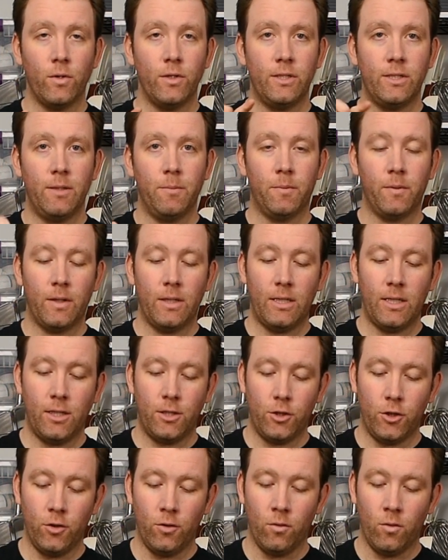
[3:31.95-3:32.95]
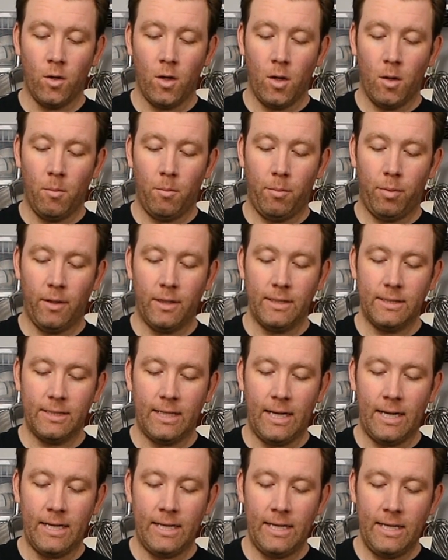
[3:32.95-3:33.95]
We simply need to place
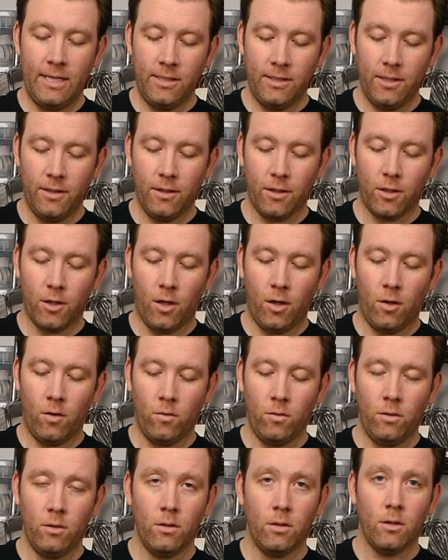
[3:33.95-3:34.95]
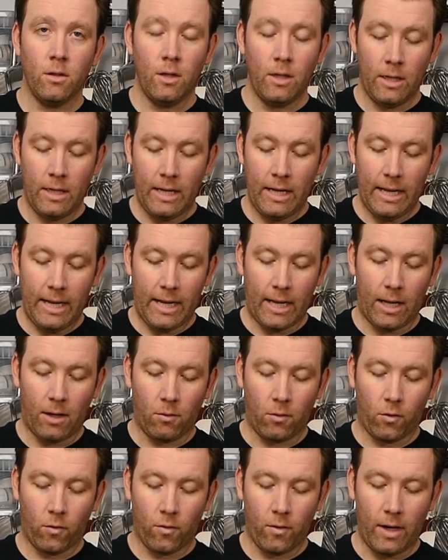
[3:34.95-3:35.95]
that into the cone
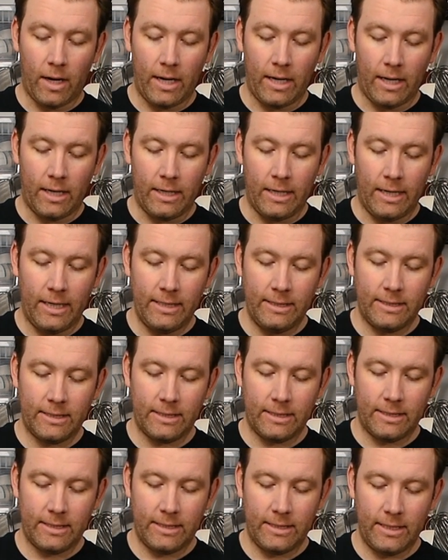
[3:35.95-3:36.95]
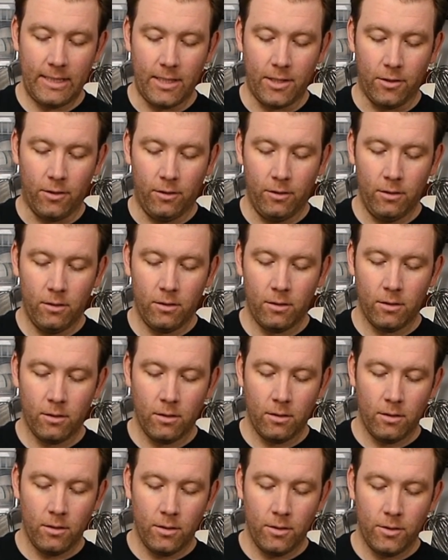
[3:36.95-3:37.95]
and create a nice seal
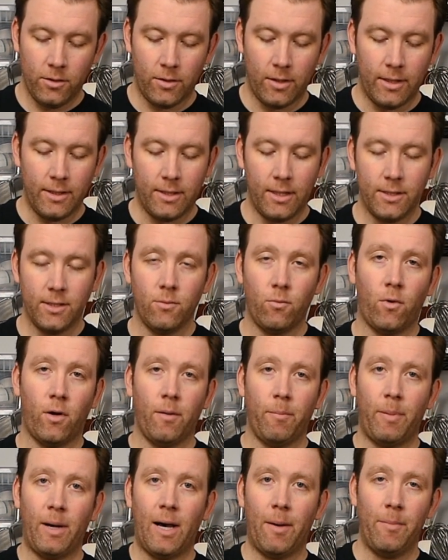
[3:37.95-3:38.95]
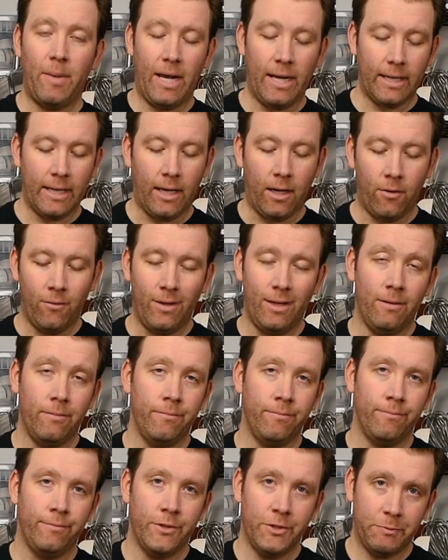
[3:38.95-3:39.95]
so that it doesn't want to pop back out.
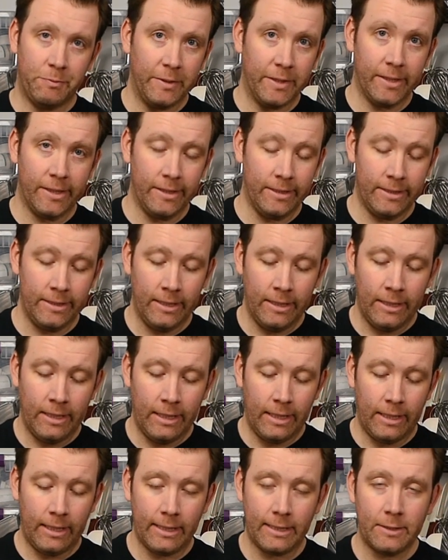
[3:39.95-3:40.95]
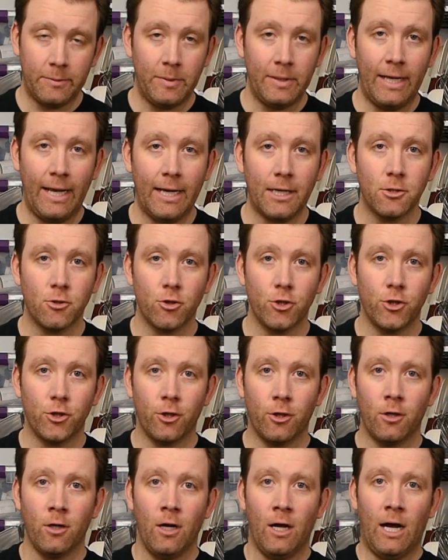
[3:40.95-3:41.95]
And just because I like to be extra
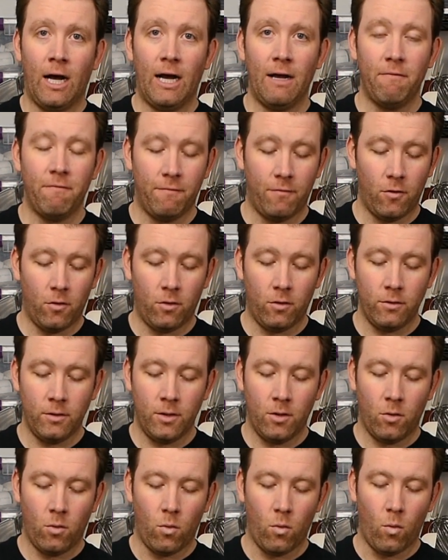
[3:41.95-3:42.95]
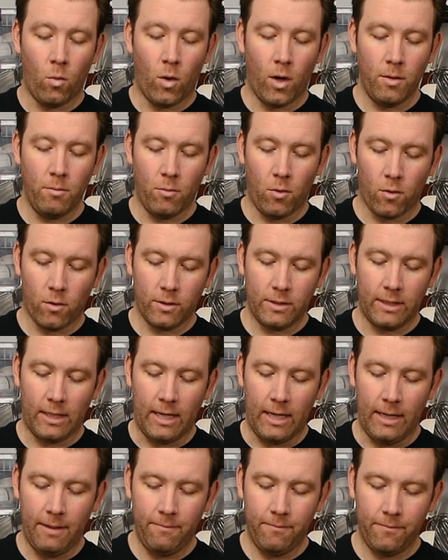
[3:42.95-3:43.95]
sure, I fold one more
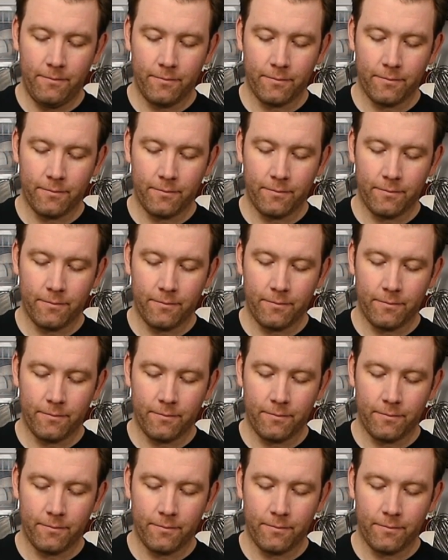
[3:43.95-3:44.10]
time.